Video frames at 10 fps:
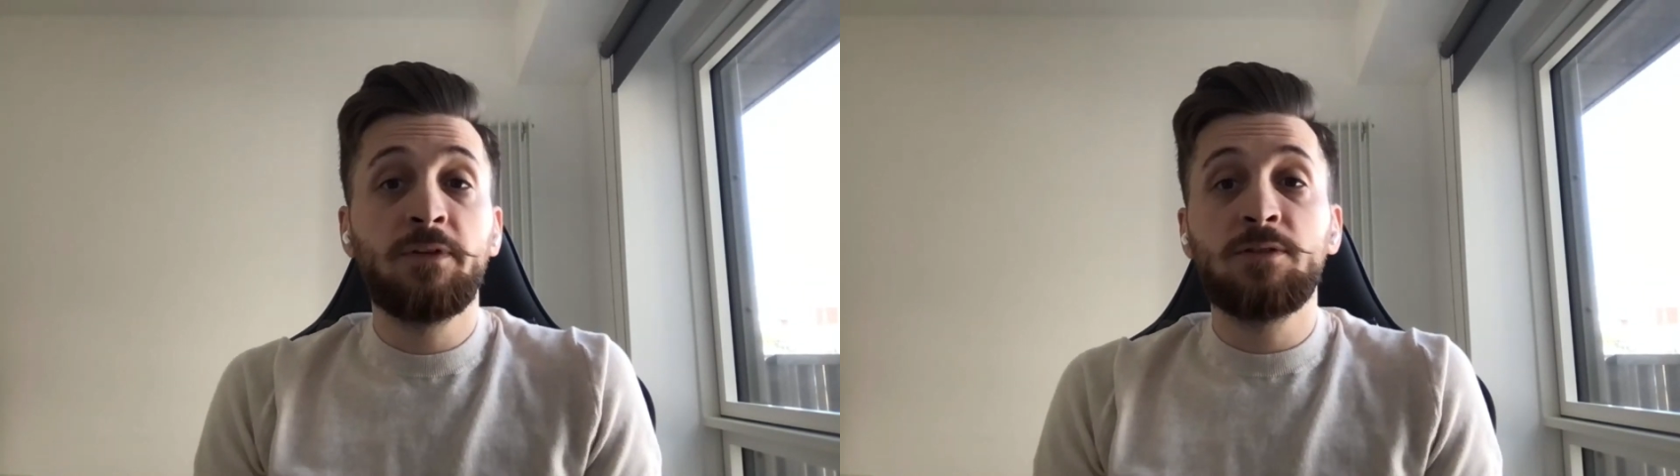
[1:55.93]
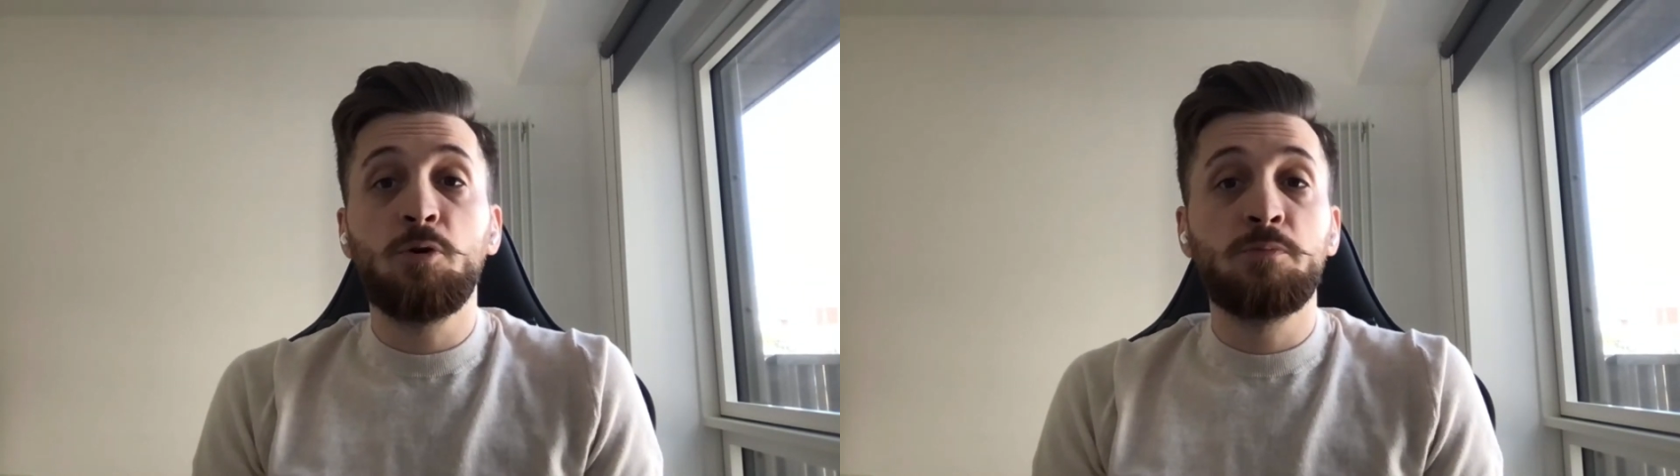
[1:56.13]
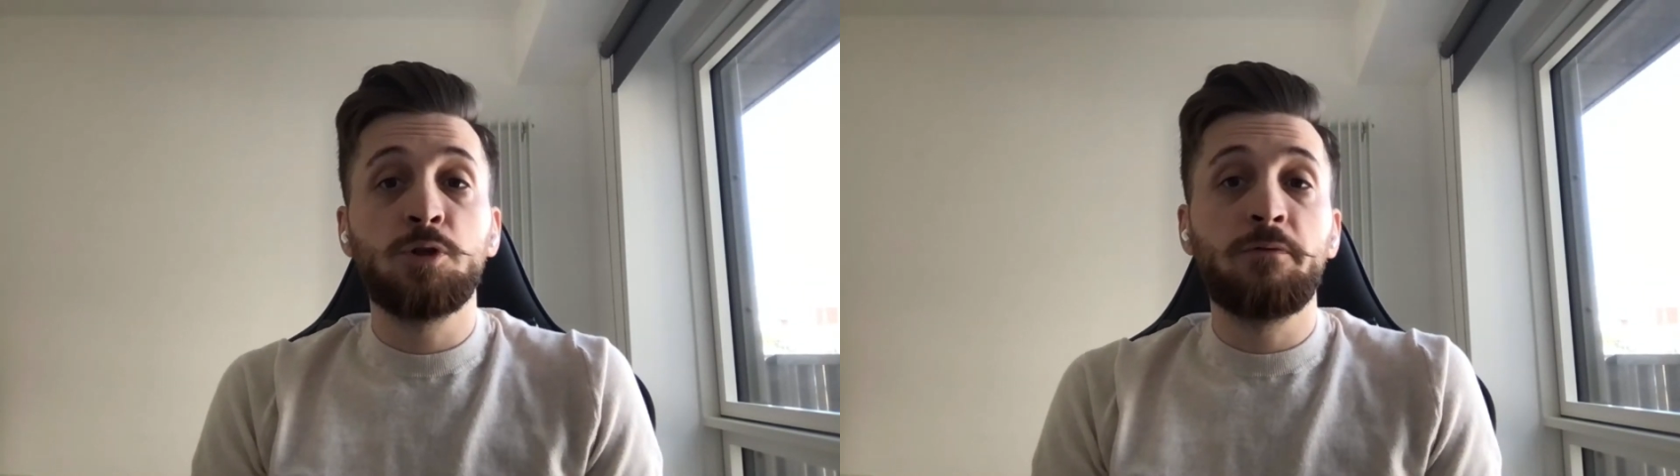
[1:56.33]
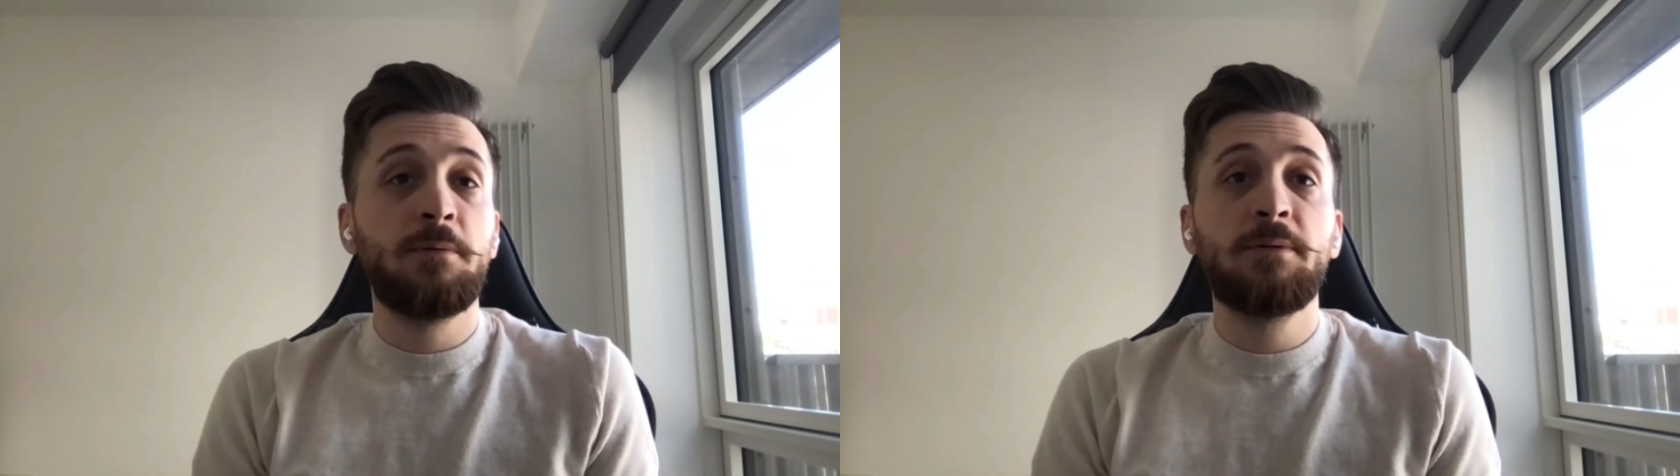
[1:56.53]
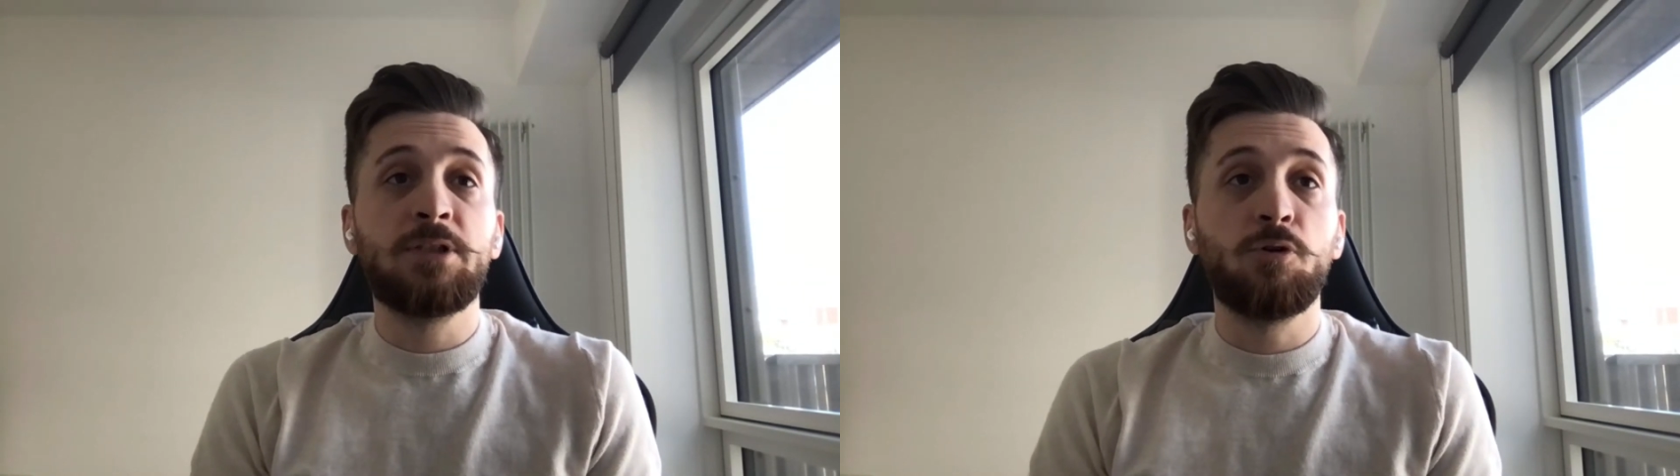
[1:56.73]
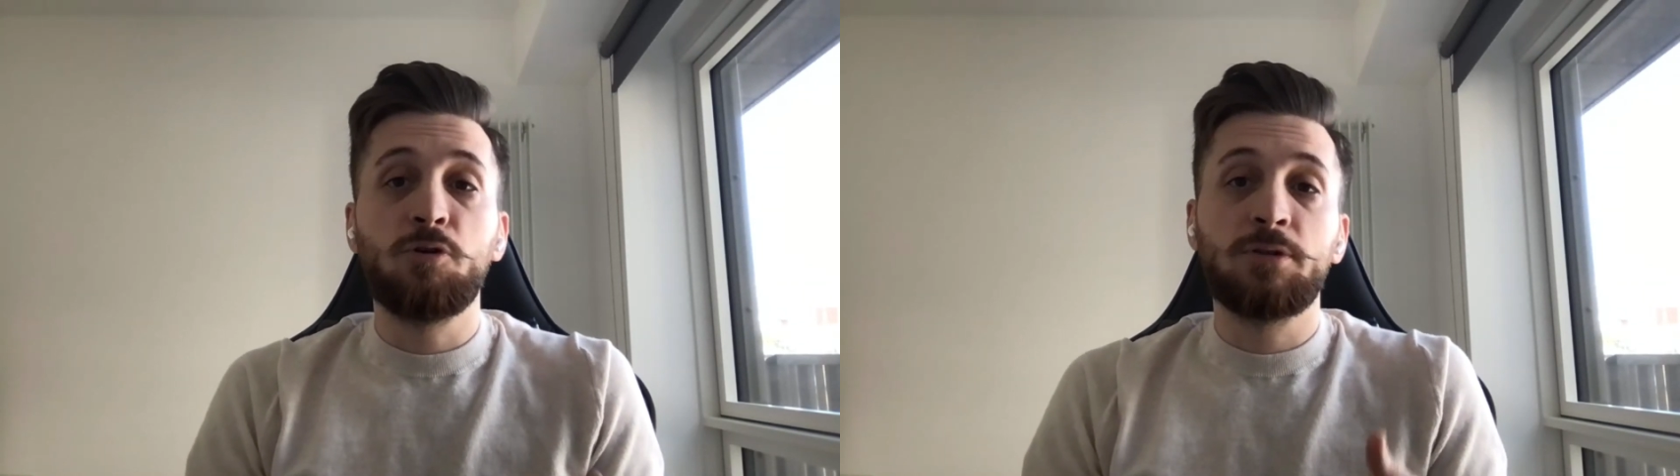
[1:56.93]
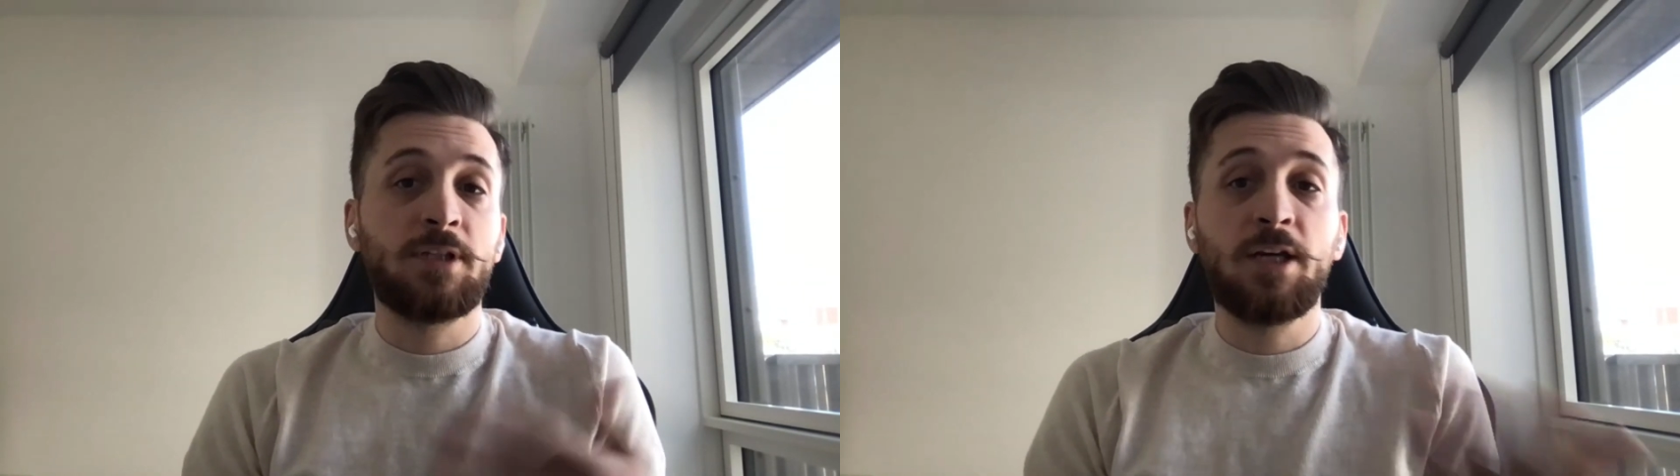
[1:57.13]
with observability or